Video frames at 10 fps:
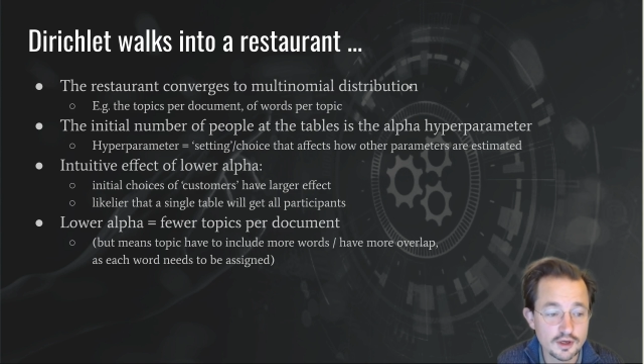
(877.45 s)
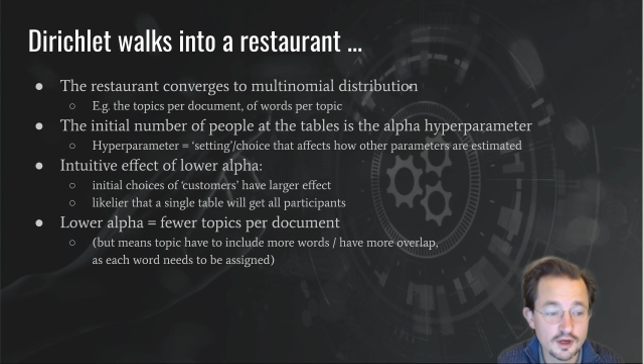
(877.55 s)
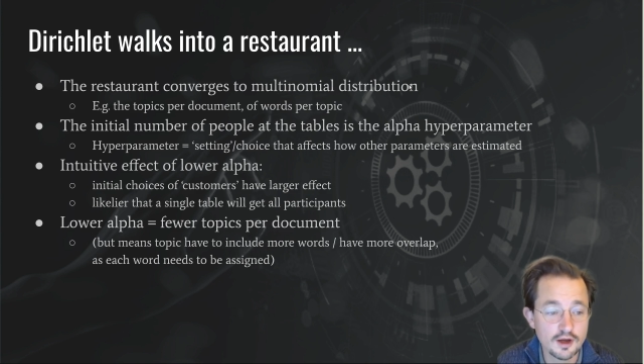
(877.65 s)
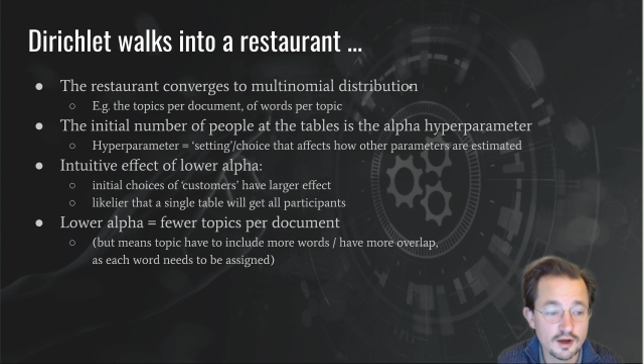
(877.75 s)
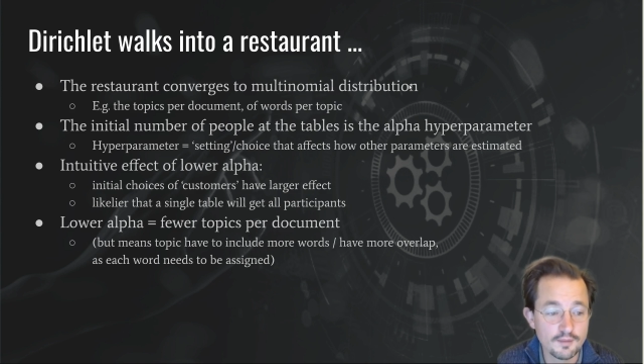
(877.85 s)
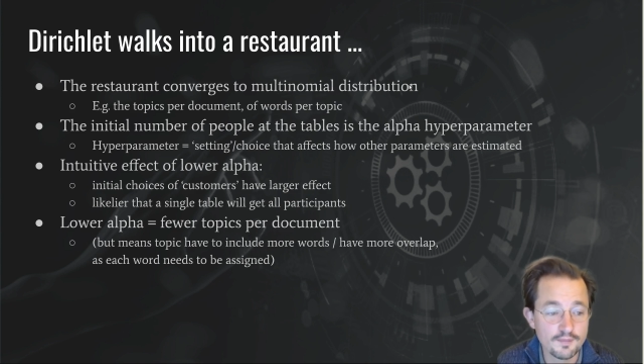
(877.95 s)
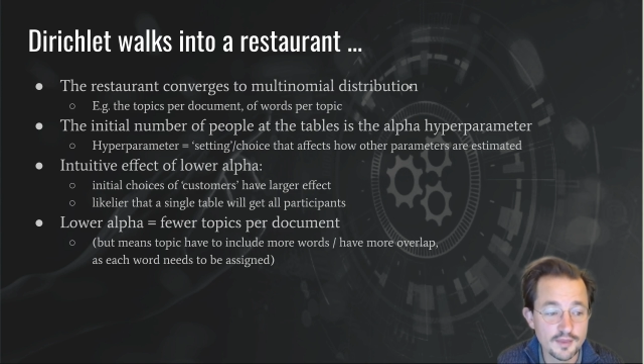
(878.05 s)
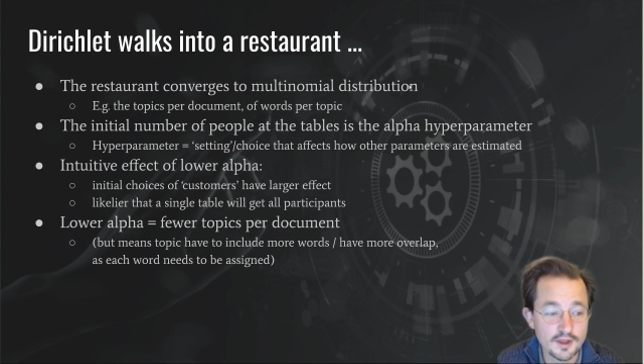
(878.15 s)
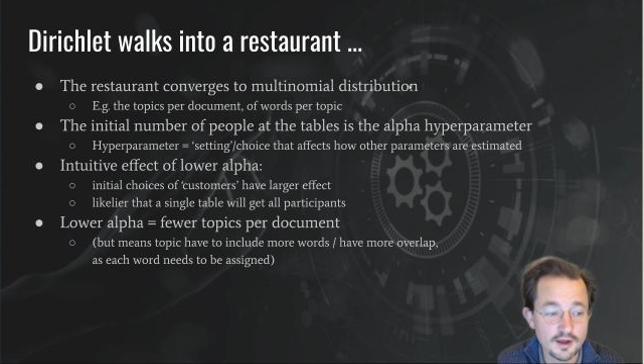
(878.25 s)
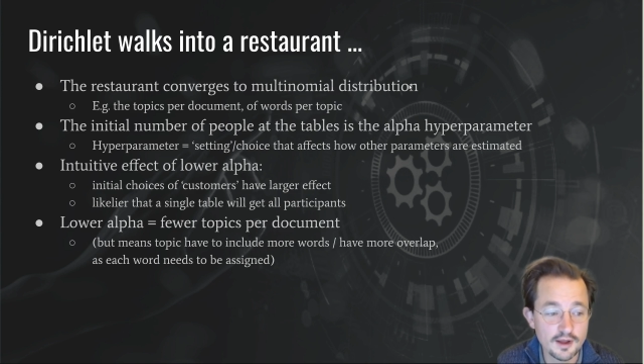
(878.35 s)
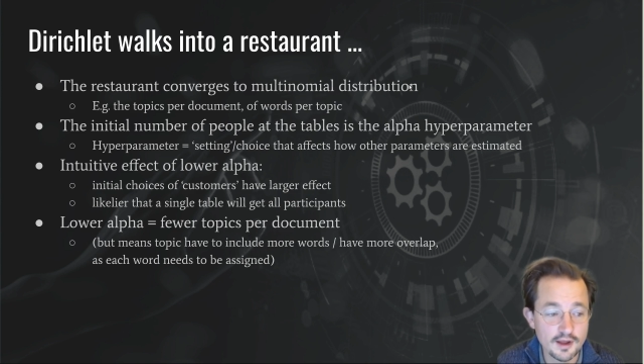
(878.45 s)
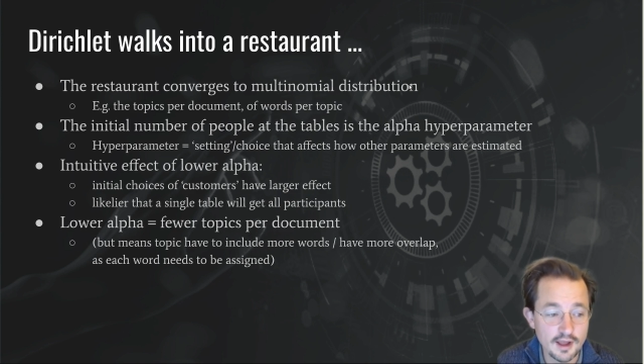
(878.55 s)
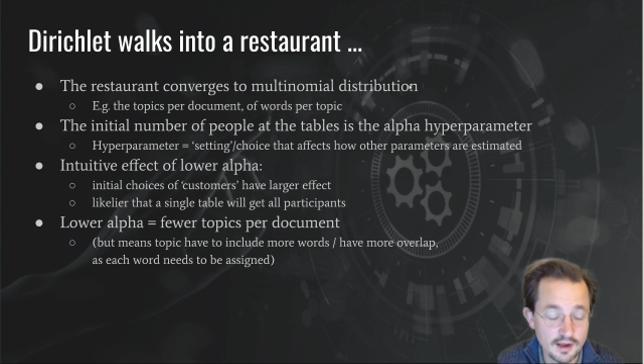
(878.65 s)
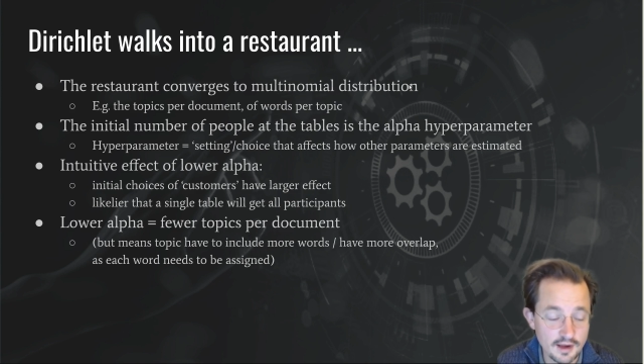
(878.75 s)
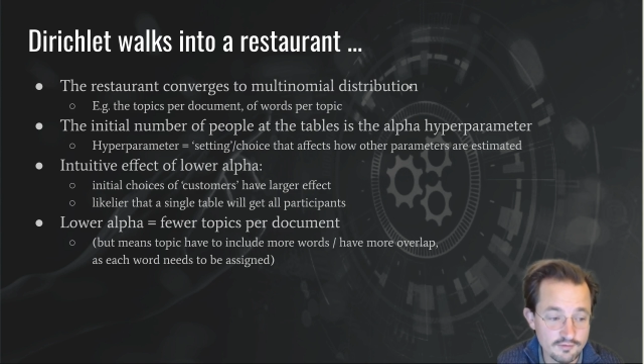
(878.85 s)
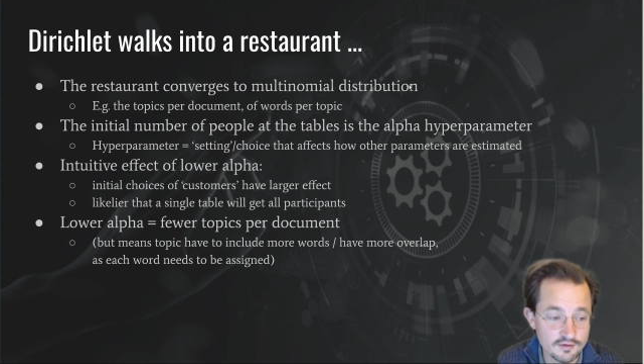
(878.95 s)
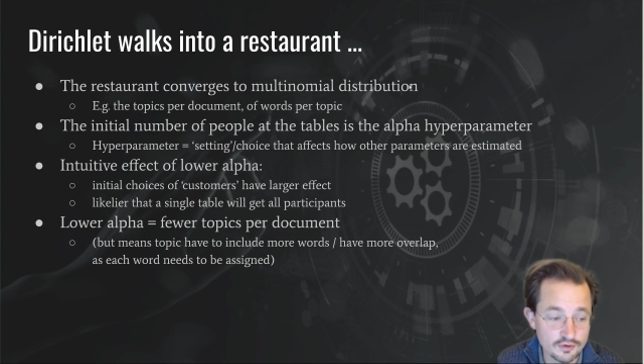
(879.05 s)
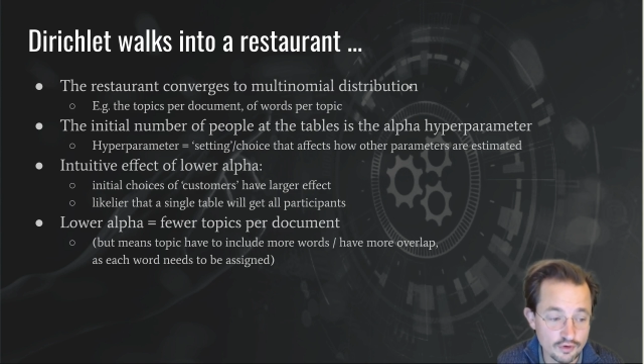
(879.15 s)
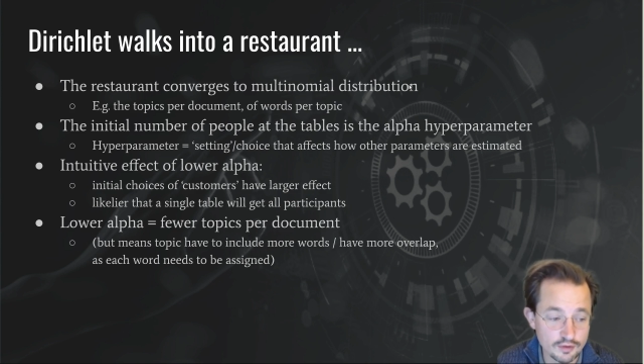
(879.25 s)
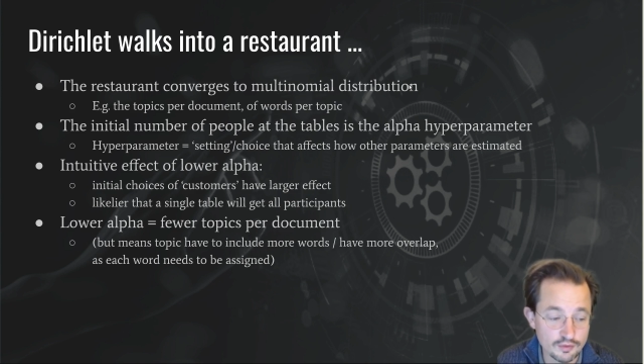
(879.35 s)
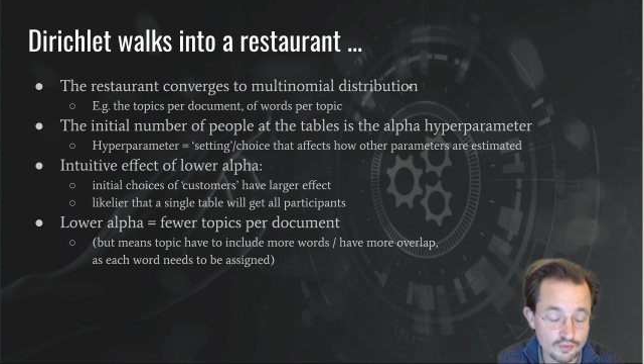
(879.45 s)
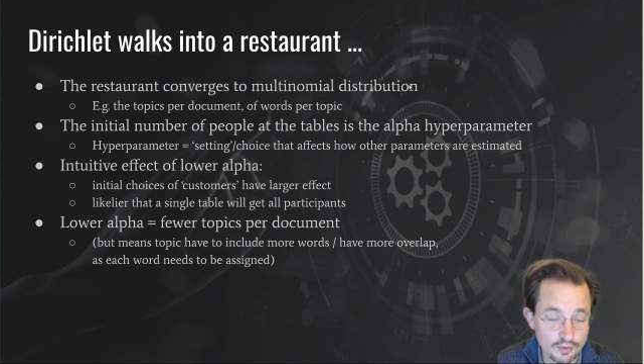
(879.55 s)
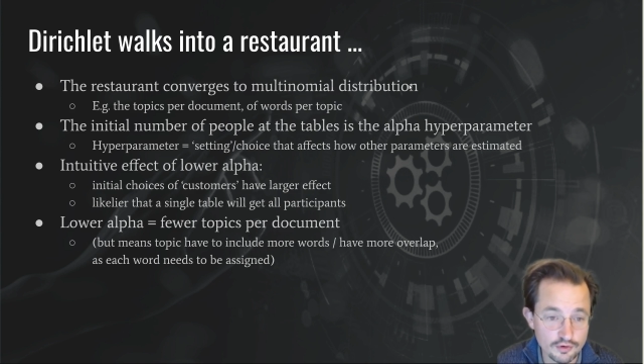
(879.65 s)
and every document probably